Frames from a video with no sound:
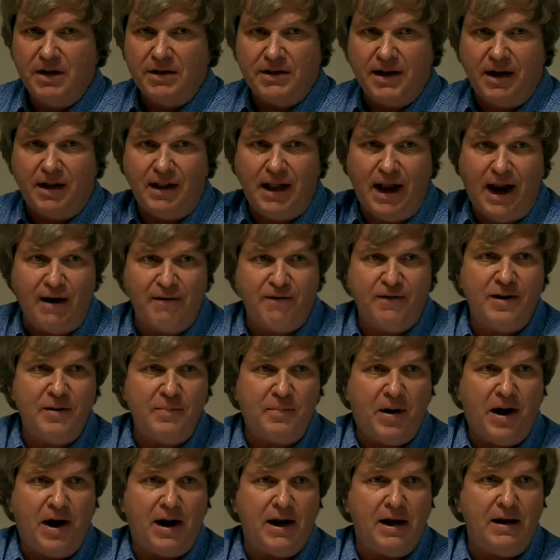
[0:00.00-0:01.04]
tell
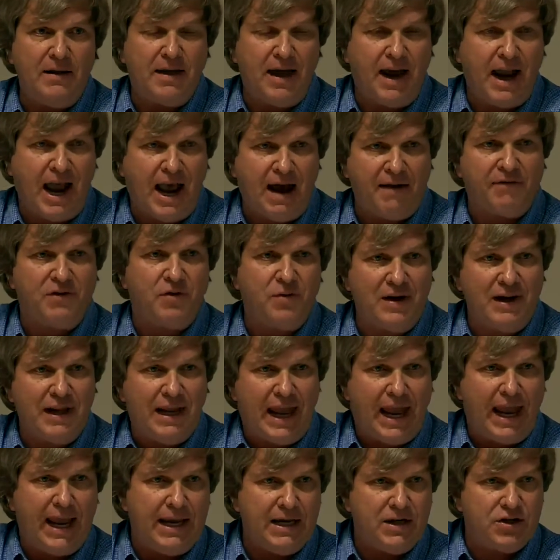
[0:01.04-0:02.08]
everybody they have to
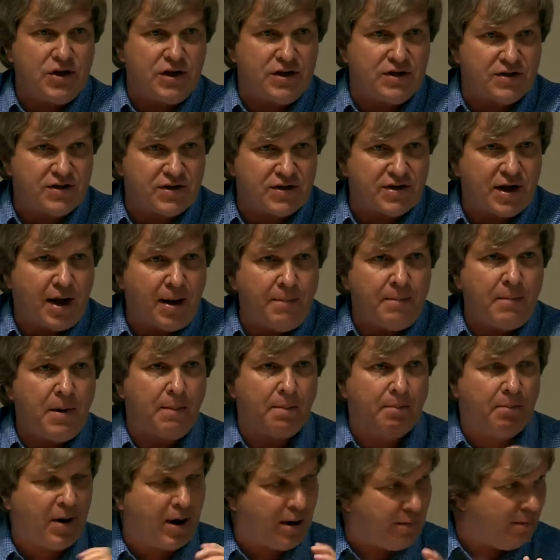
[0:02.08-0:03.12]
engage in
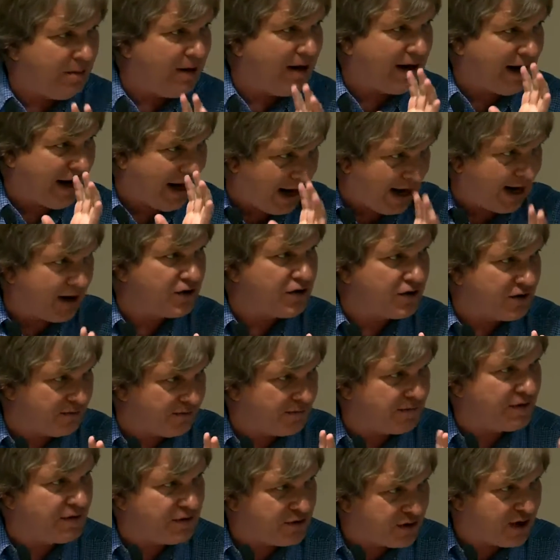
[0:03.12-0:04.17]
some public action
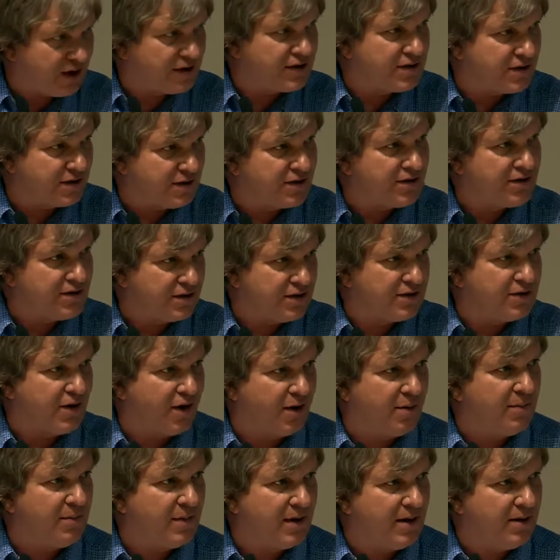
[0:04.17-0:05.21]
for justice,
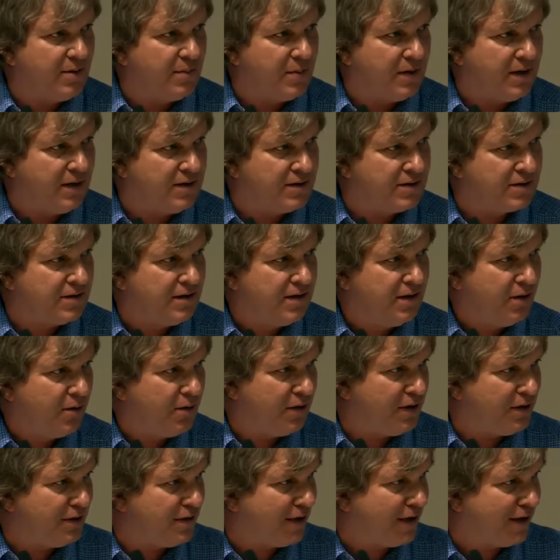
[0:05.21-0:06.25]
disarmament, and peace. What
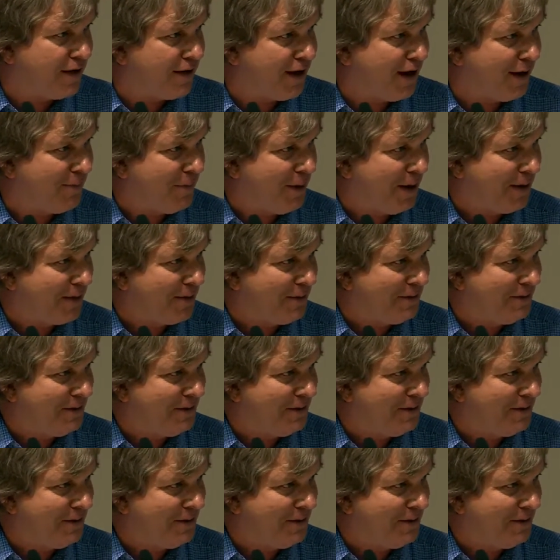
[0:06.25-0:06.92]
do you think of that, Michael?